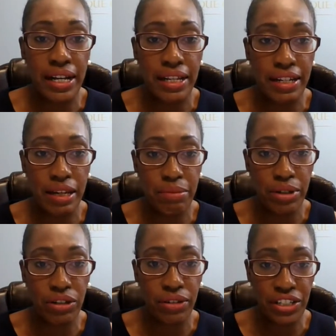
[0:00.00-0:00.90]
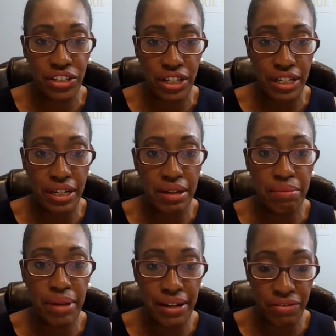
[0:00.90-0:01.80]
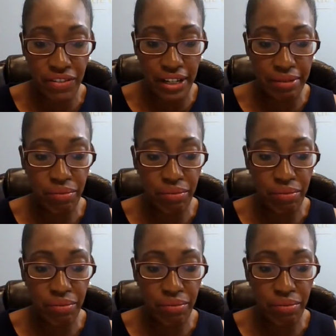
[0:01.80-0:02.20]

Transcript: an immigration benefit,